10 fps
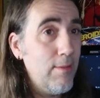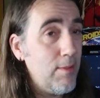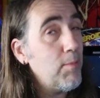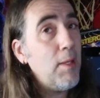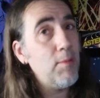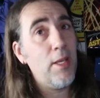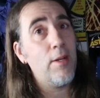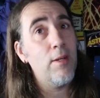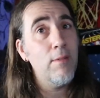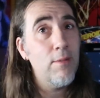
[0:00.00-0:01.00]
Sometimes
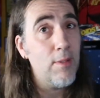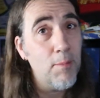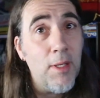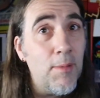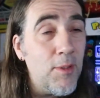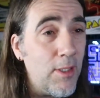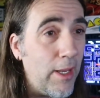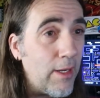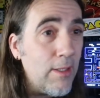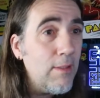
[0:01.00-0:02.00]
anger, sometimes
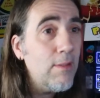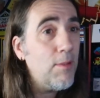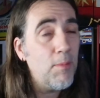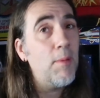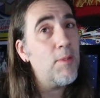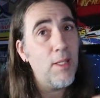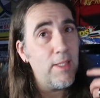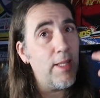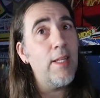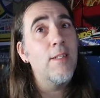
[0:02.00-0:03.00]
anger, sometimes I
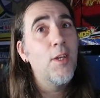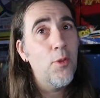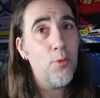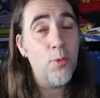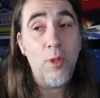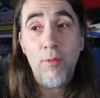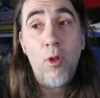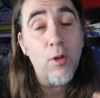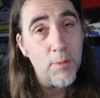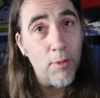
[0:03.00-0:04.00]
let that through to the
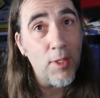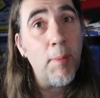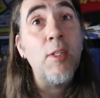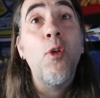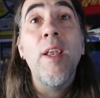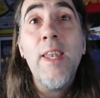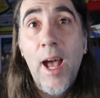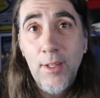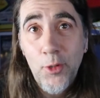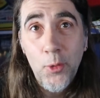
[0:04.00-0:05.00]
vlogs. Most of the time I try
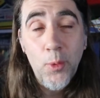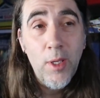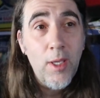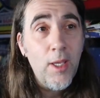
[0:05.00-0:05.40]
not to.